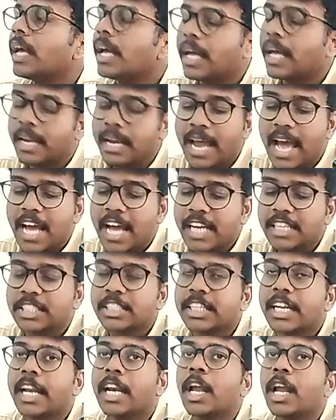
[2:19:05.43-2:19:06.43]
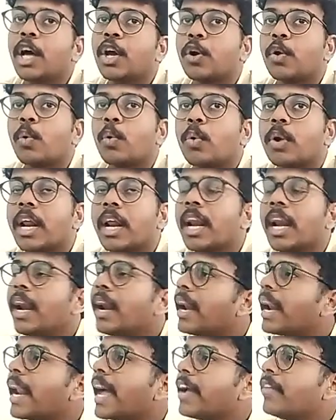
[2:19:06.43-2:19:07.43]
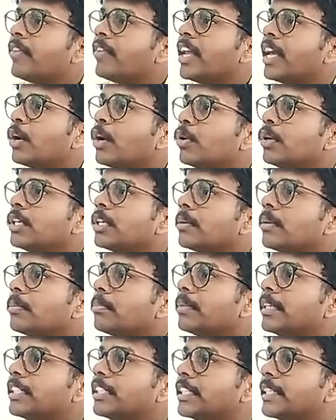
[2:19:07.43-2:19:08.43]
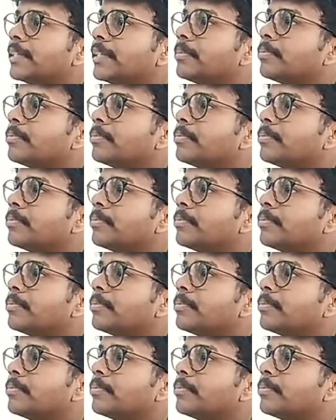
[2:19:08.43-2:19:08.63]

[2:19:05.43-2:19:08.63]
National Rural Livelihood Mission.